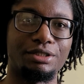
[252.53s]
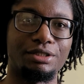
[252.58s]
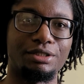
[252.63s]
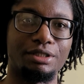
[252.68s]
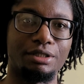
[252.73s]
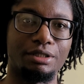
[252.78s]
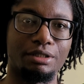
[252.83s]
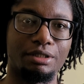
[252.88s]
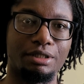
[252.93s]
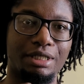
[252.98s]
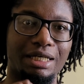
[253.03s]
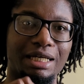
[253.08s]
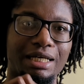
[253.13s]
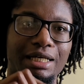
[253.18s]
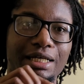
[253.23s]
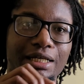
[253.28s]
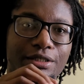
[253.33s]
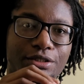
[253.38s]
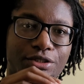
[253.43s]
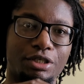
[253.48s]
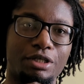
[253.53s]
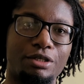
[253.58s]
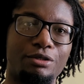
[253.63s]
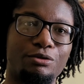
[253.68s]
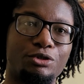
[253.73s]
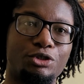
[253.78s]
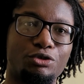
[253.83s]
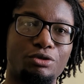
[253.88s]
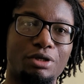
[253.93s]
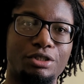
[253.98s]
the internal
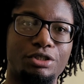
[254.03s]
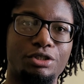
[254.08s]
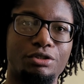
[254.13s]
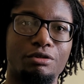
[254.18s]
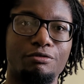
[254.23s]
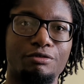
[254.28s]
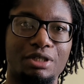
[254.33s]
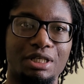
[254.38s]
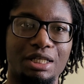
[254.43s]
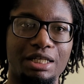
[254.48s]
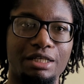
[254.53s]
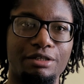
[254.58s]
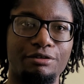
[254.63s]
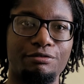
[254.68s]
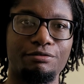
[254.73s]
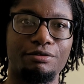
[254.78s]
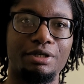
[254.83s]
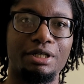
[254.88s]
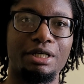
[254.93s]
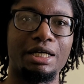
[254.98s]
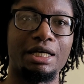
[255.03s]
structure of the leaf,